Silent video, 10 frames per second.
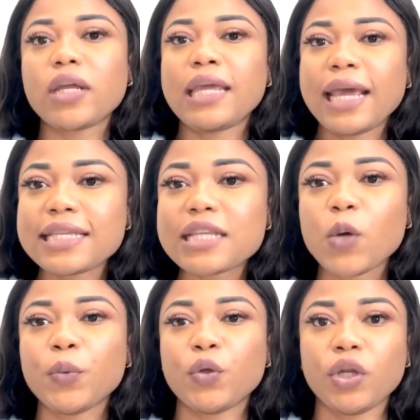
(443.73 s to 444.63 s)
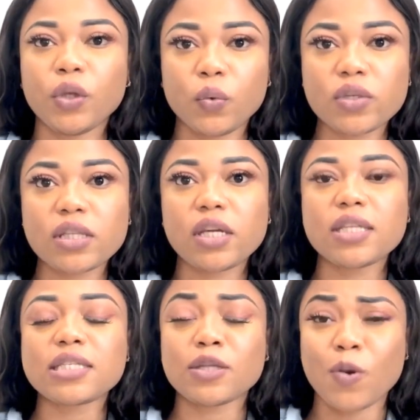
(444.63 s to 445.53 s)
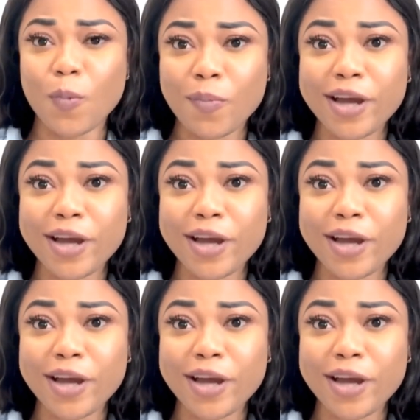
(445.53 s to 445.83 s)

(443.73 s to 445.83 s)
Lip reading: Yes, I'll be doing those things on my